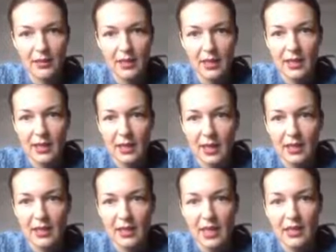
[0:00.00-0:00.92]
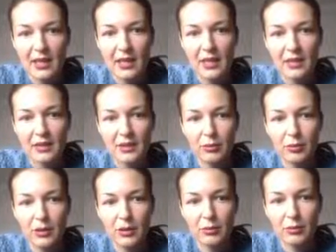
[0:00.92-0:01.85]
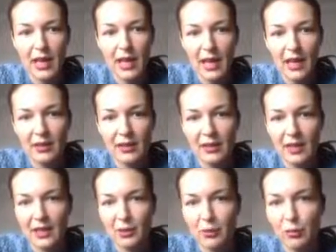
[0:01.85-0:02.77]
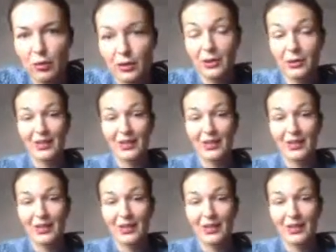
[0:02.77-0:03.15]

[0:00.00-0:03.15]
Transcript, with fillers: And yeah, here is what you will have, like what you can